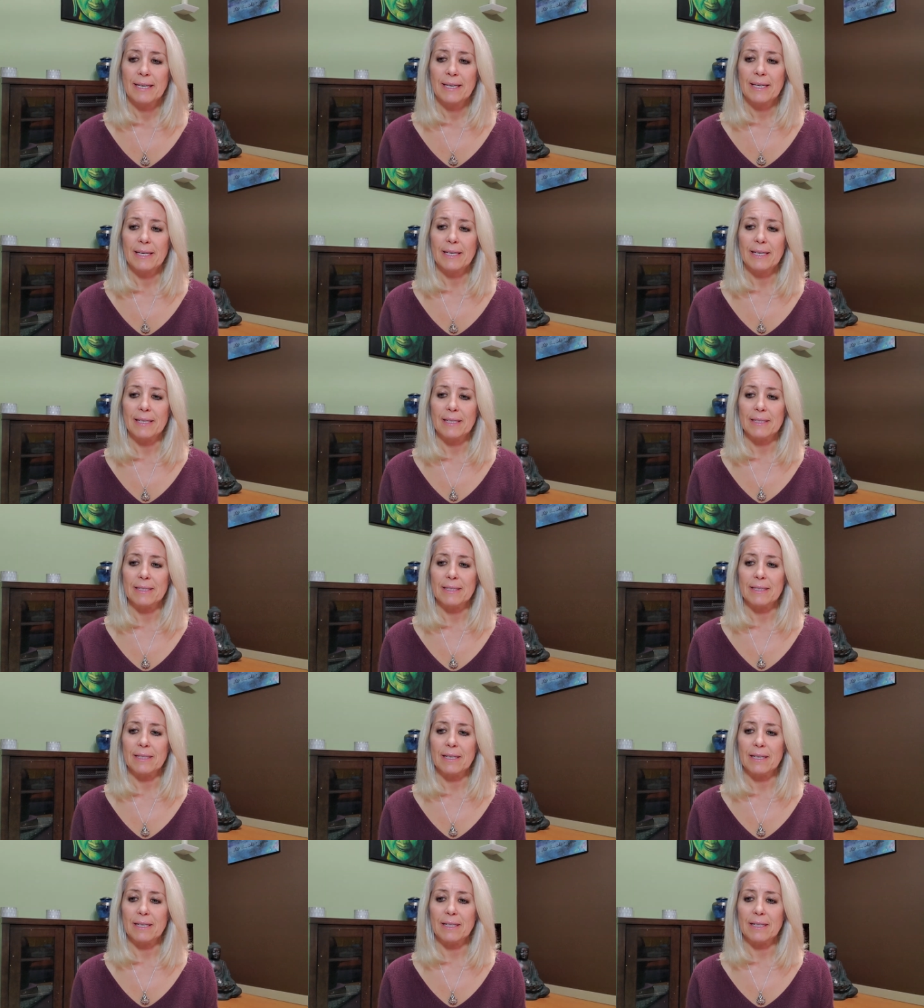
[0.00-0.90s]

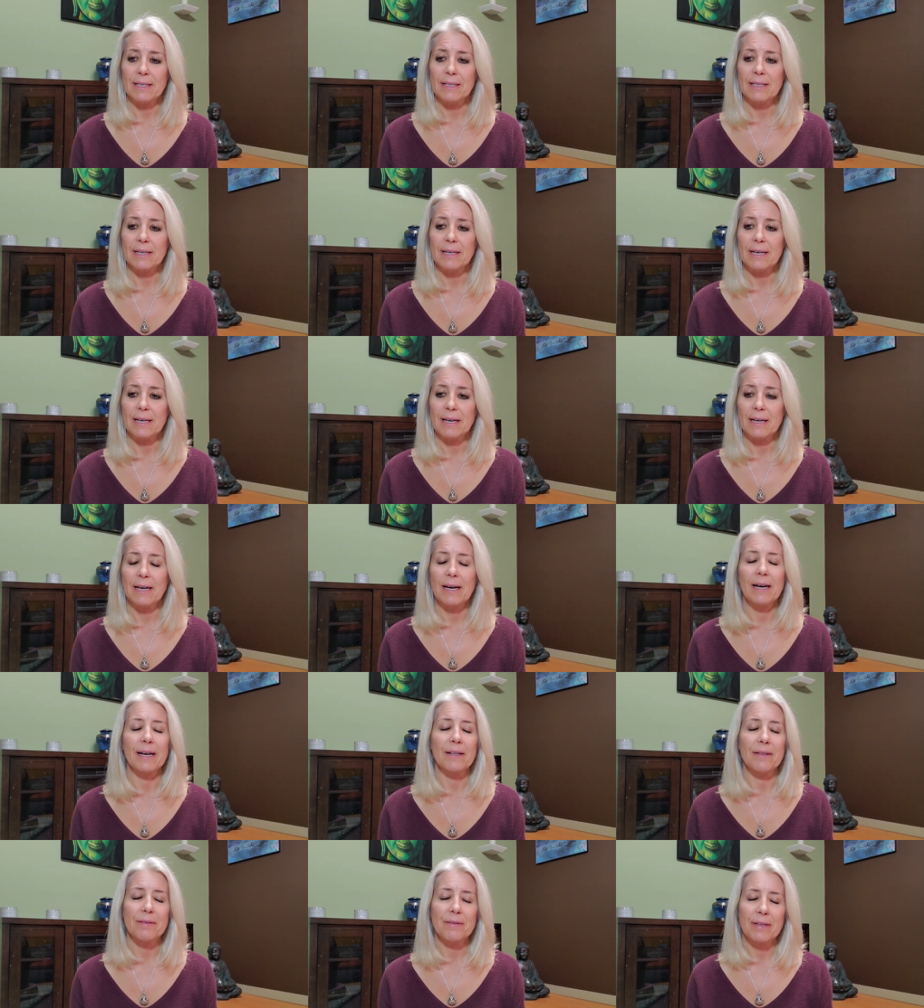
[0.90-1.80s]
And uh, I,
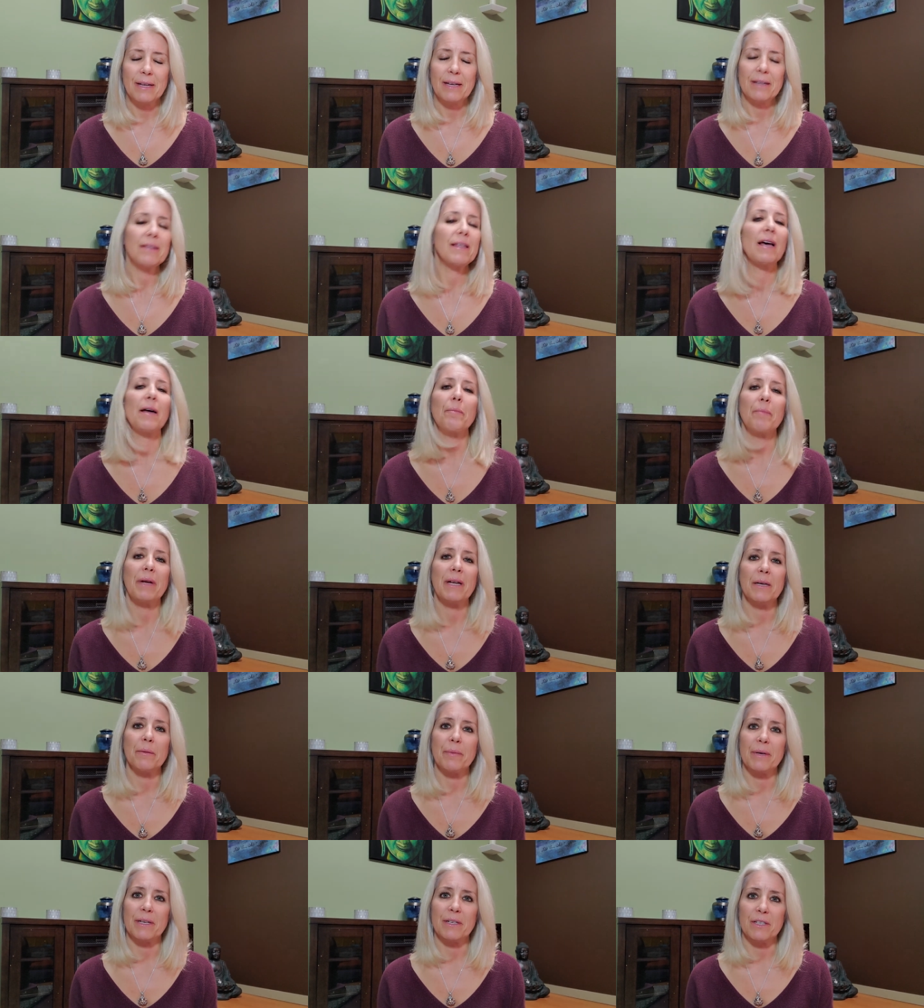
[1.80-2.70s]
I think that
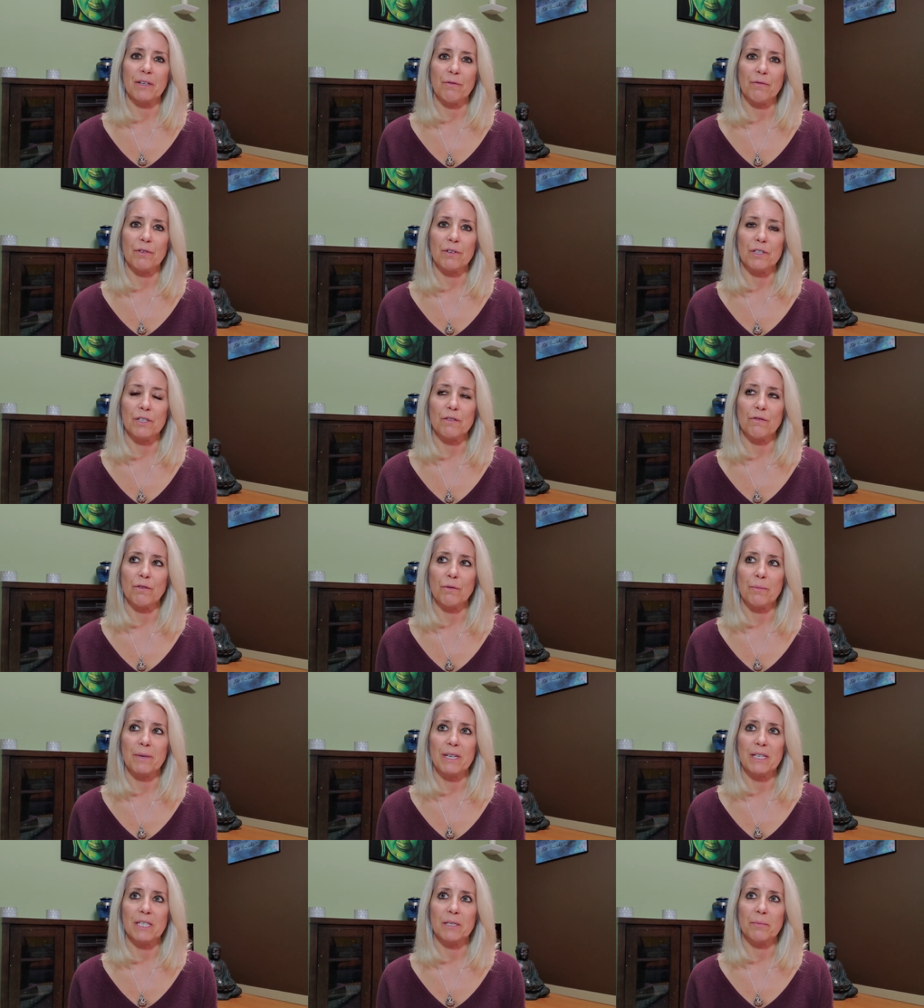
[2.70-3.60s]
made a big difference for
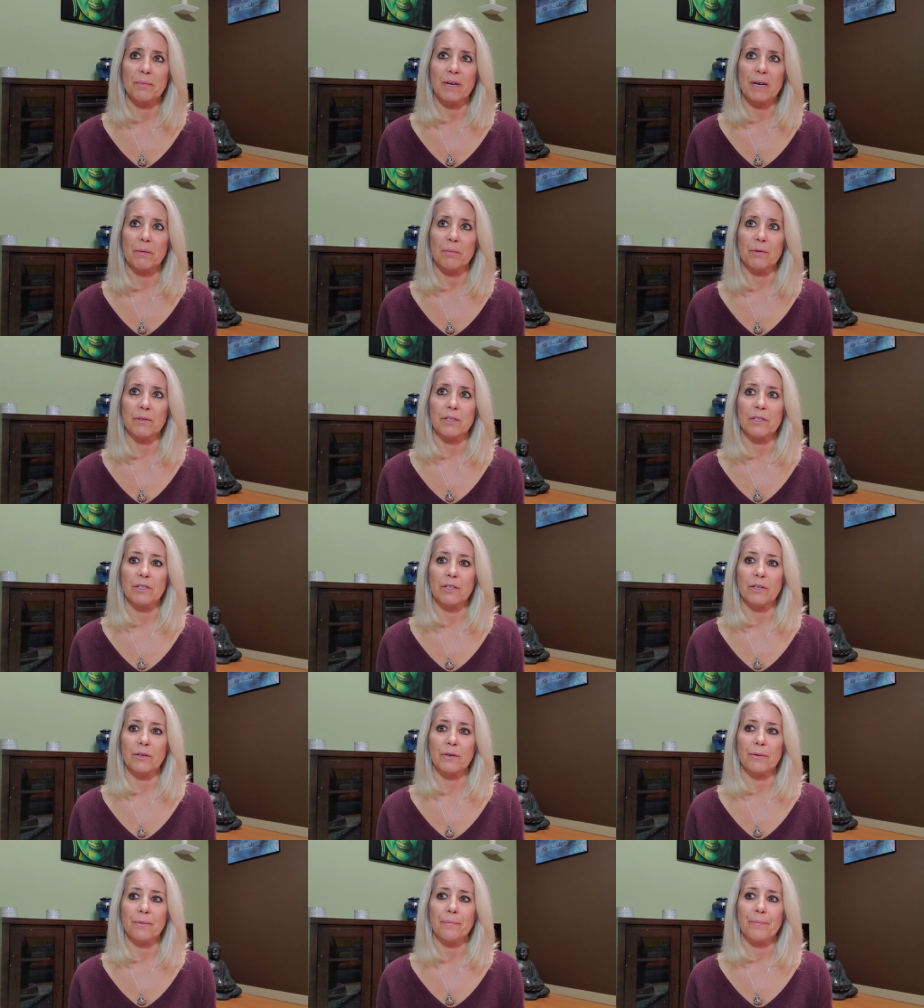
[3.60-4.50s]
me to be able
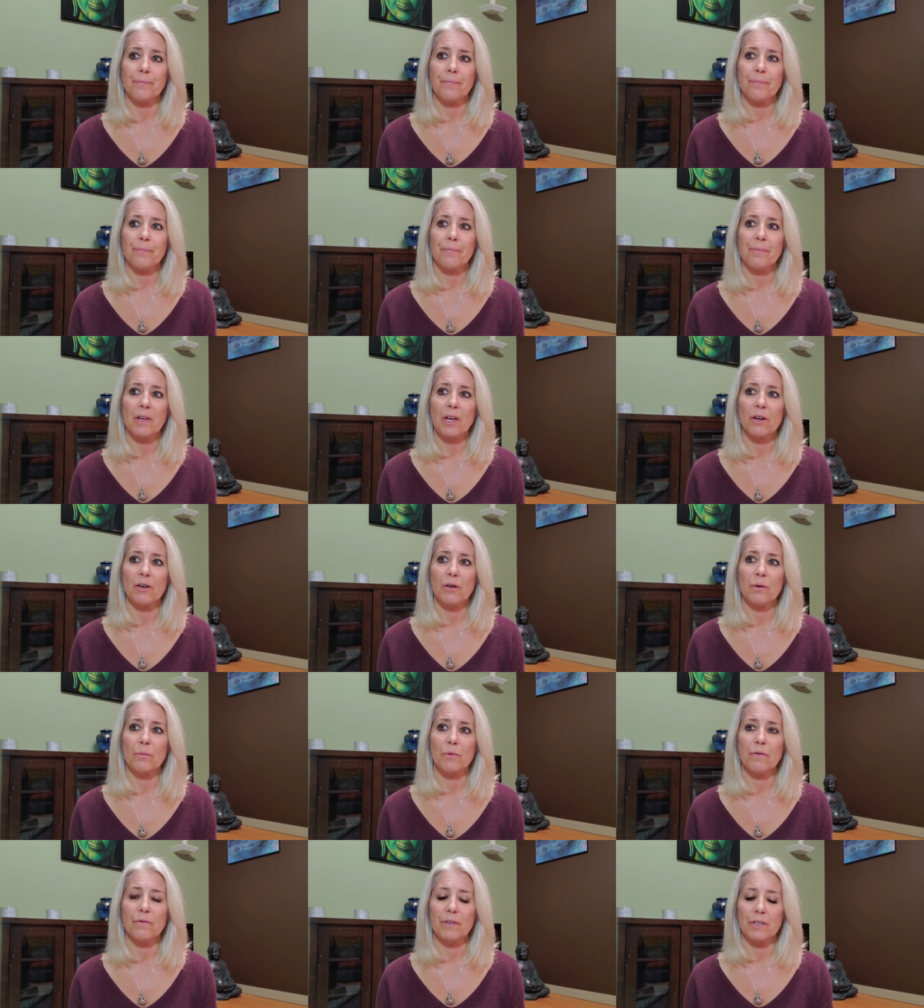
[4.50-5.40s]
to, you know,
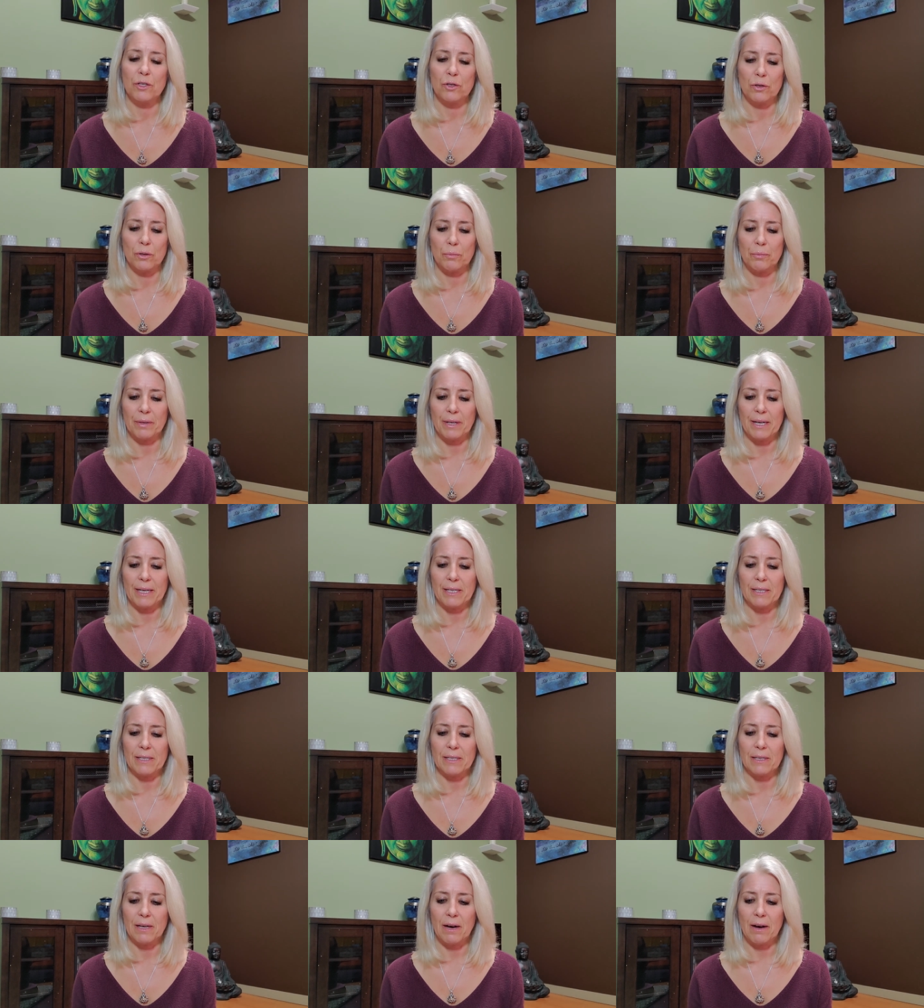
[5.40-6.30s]
move into a
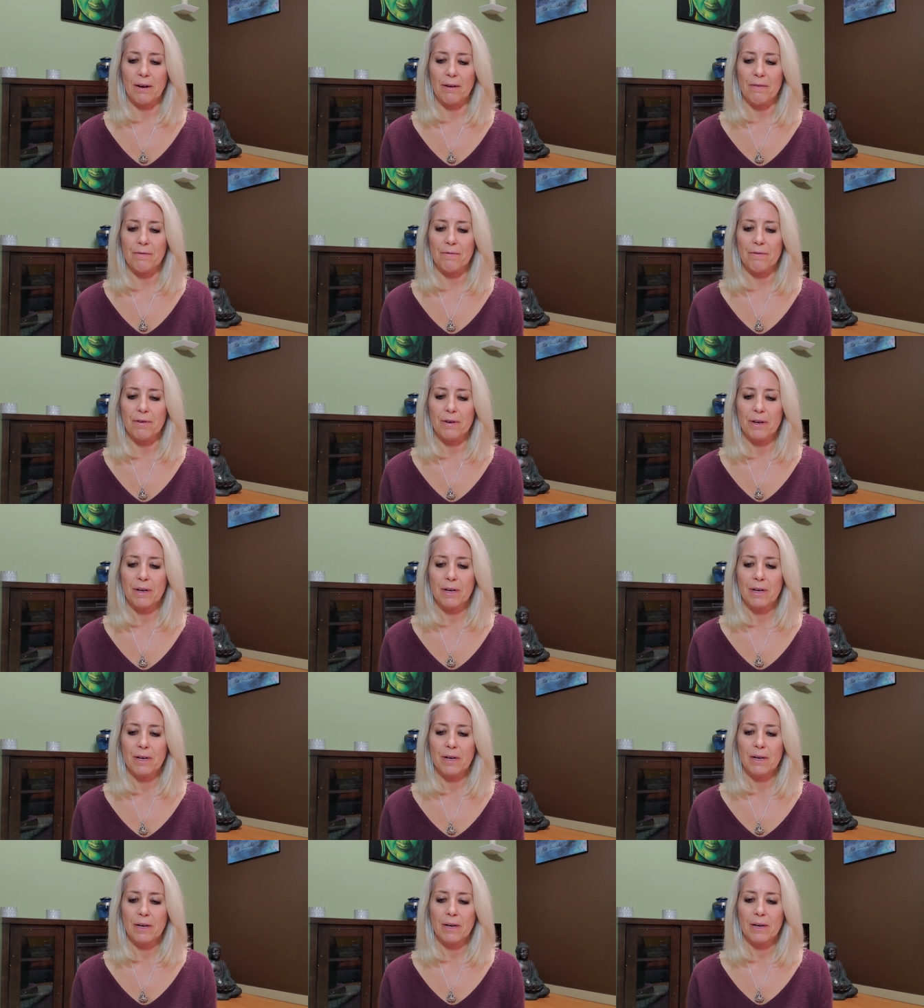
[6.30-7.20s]
place of,
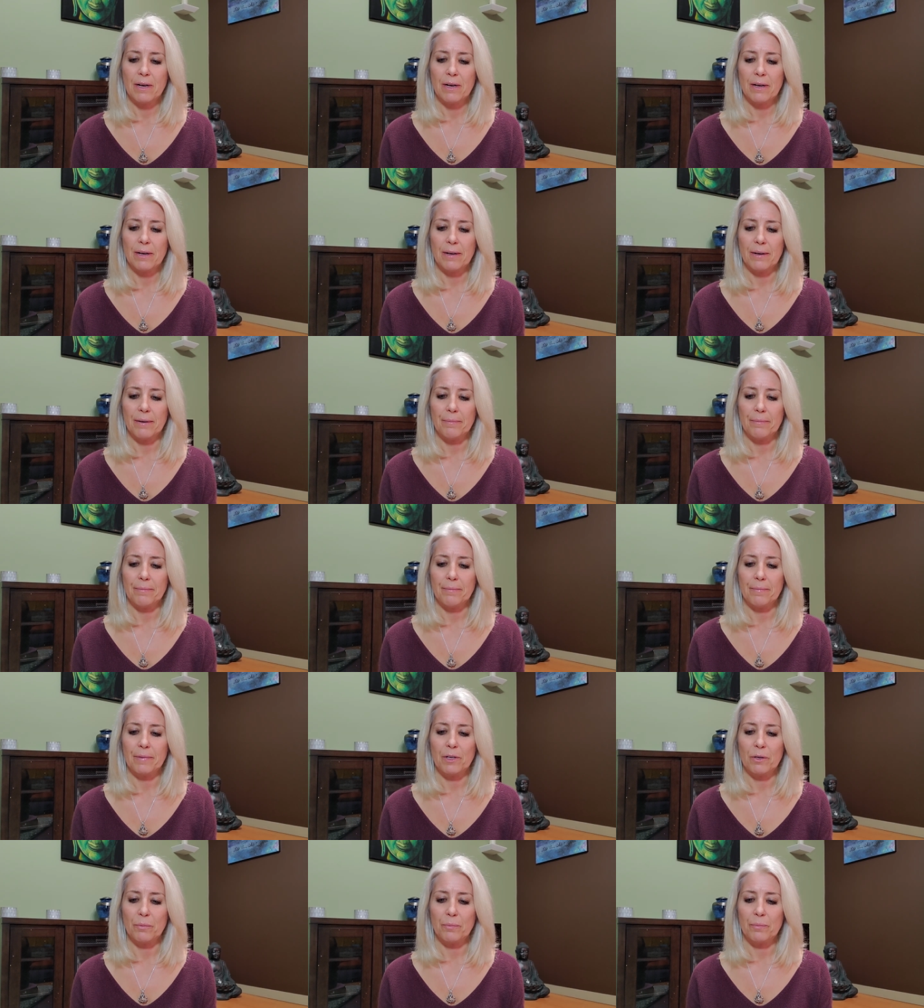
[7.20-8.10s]
um,
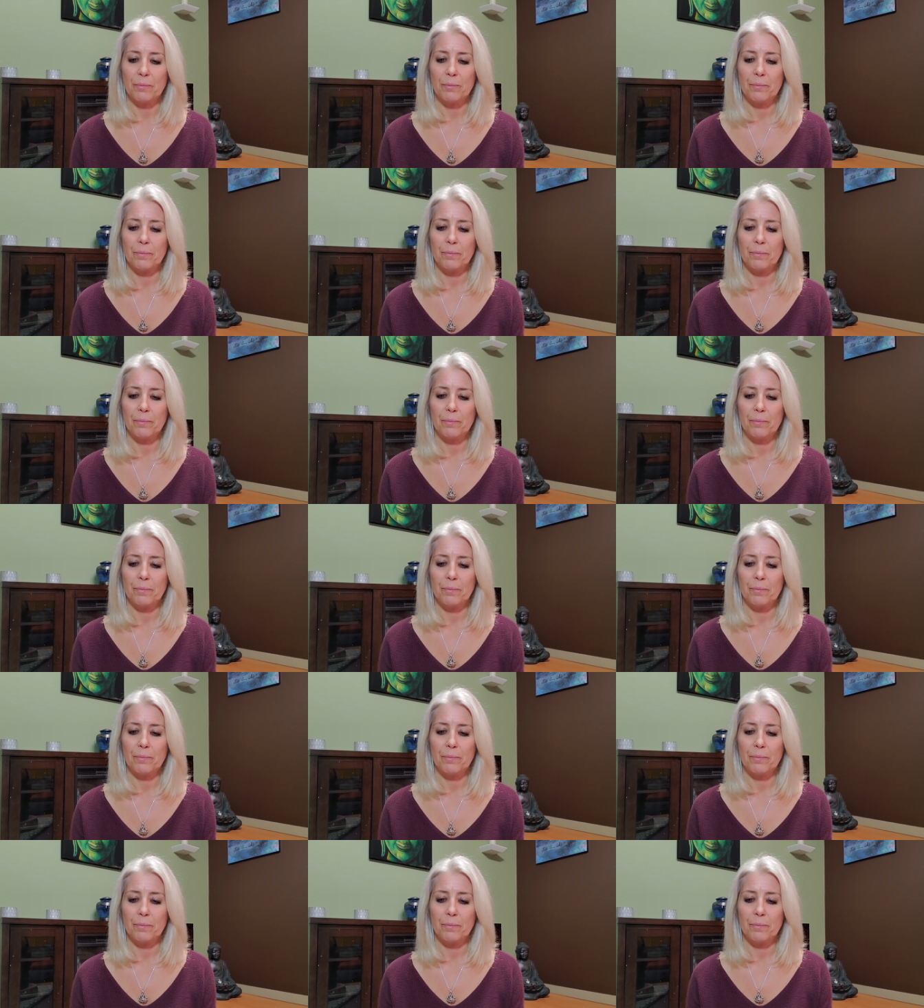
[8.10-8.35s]
you know,